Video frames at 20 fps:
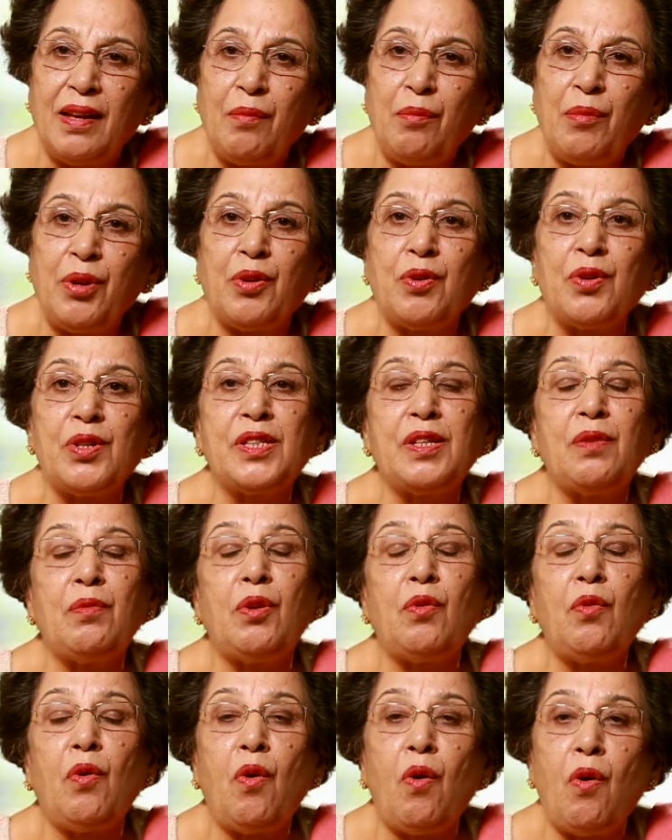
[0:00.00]
Because they
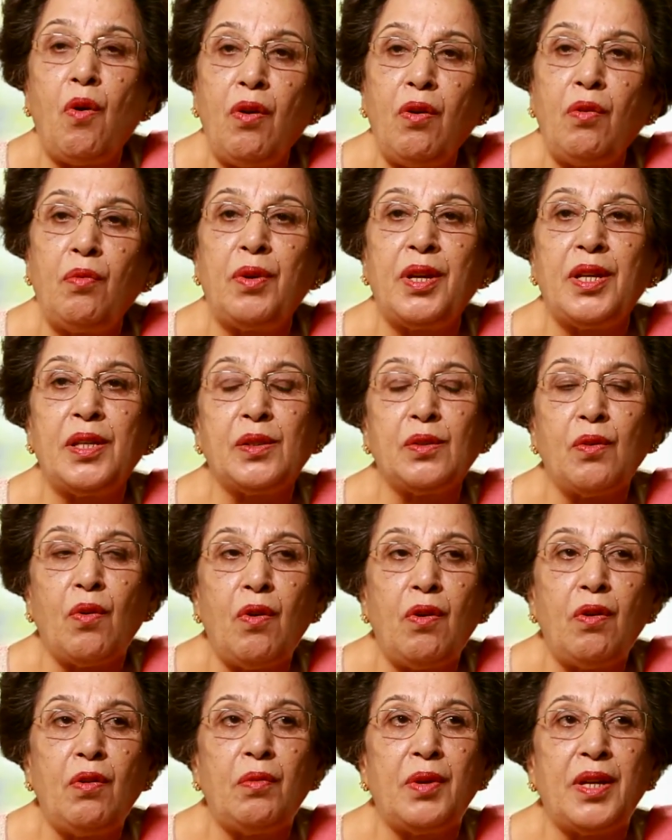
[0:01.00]
will always,
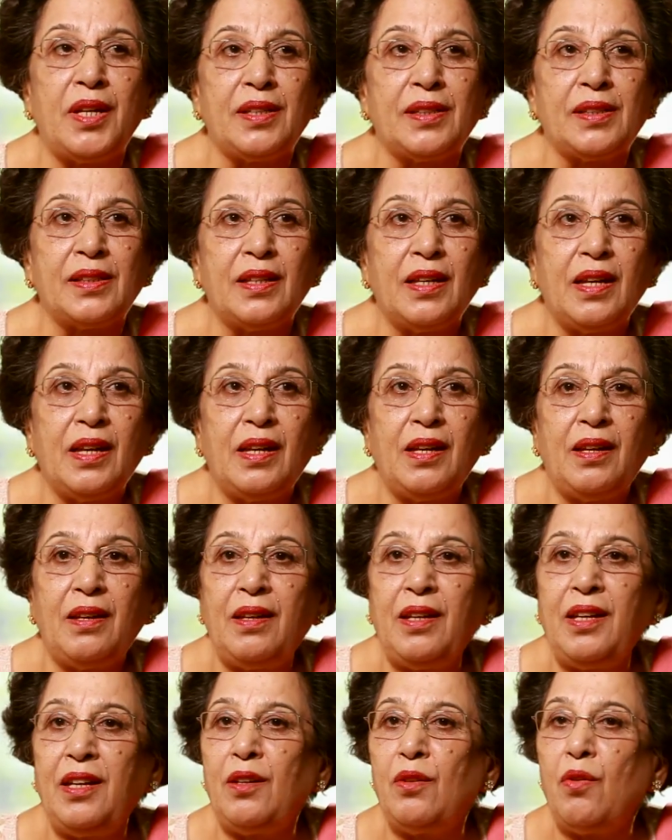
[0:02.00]
always
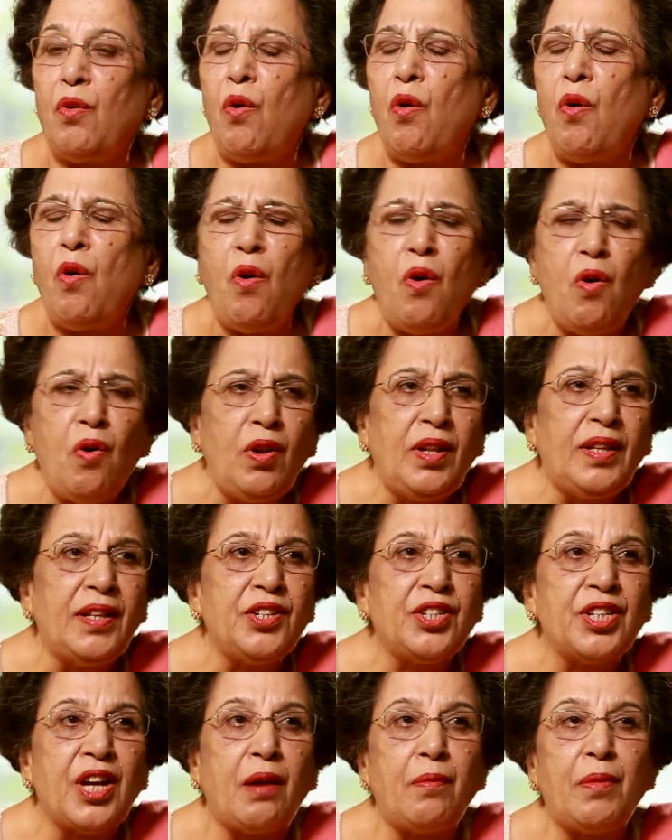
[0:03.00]
need all the
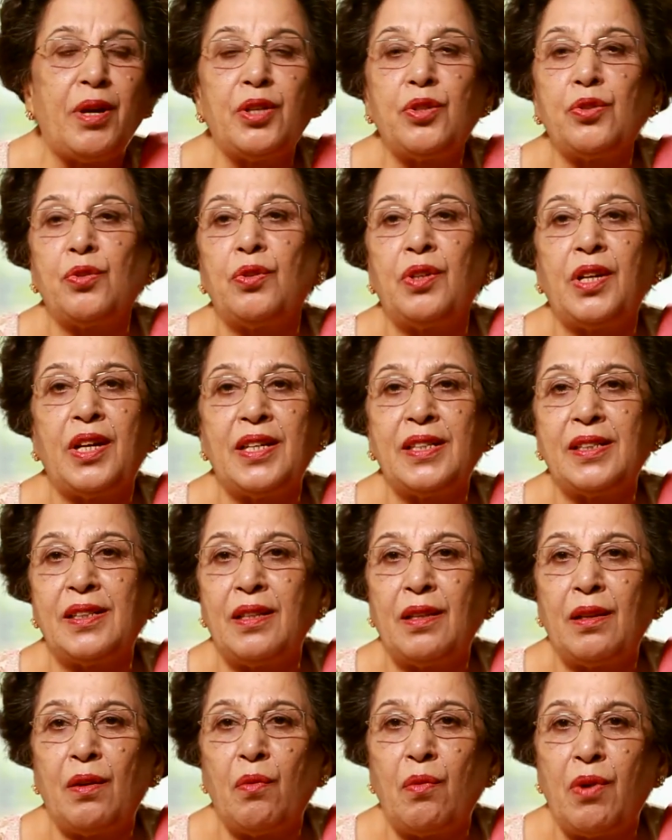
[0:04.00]
Shyama Chonas
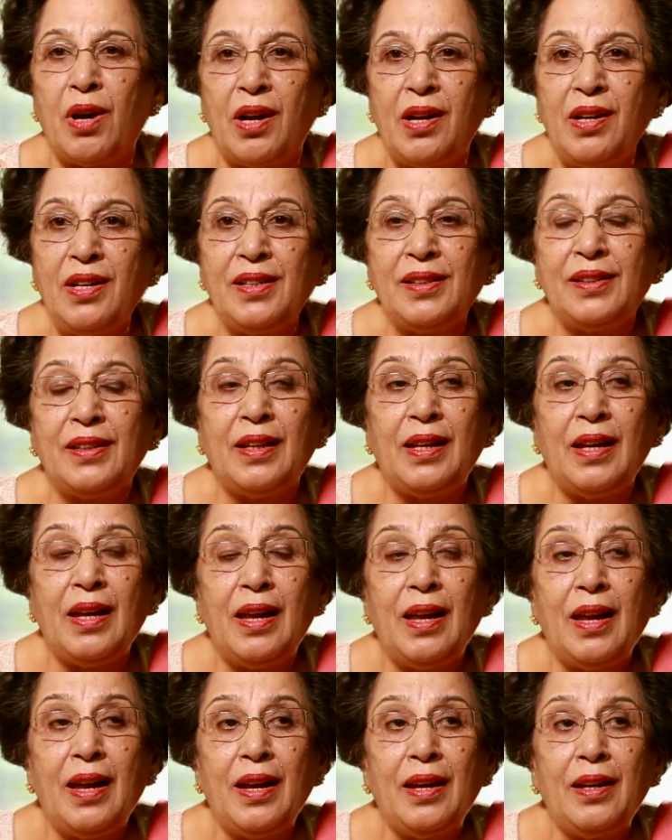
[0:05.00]
in the world
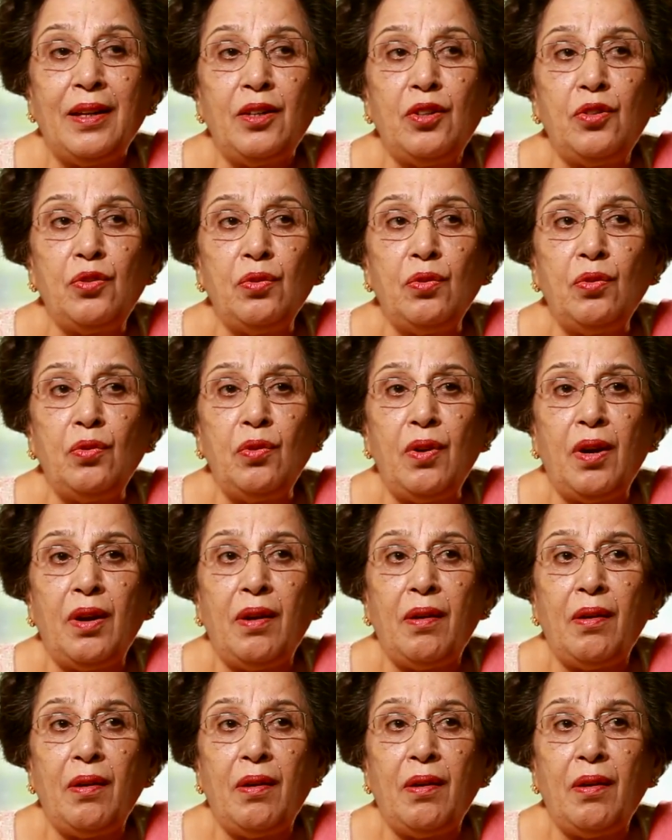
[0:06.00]
to